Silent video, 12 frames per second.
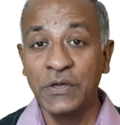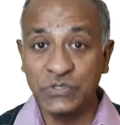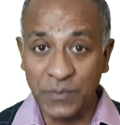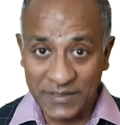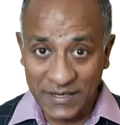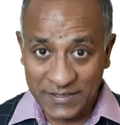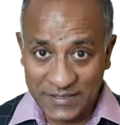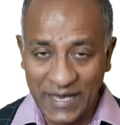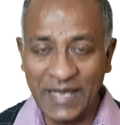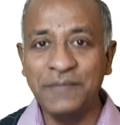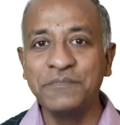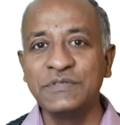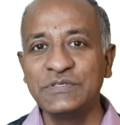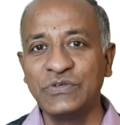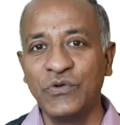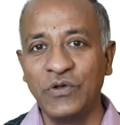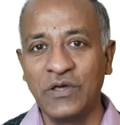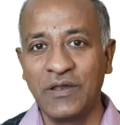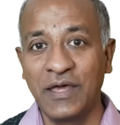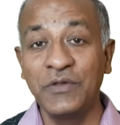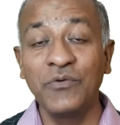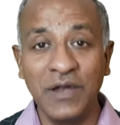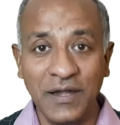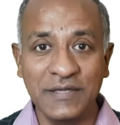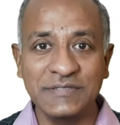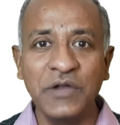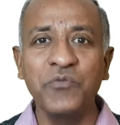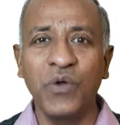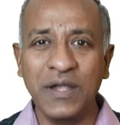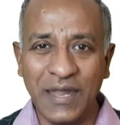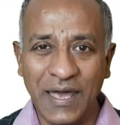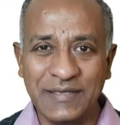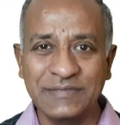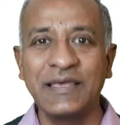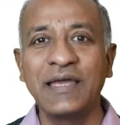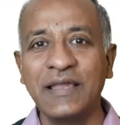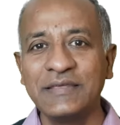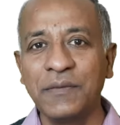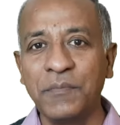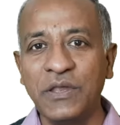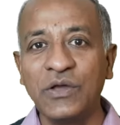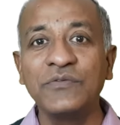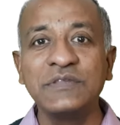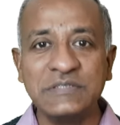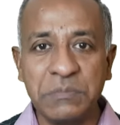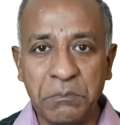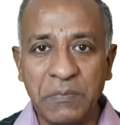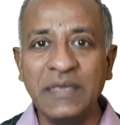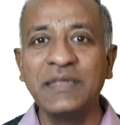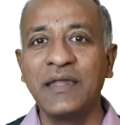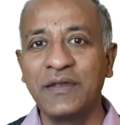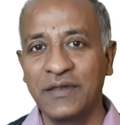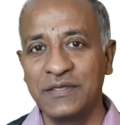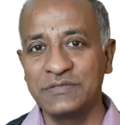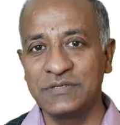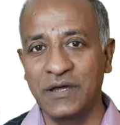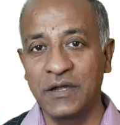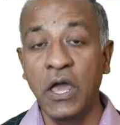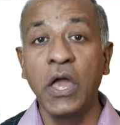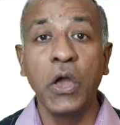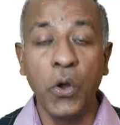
So by the time this video land, you will understand what exactly is the meaning of this mean and range chart,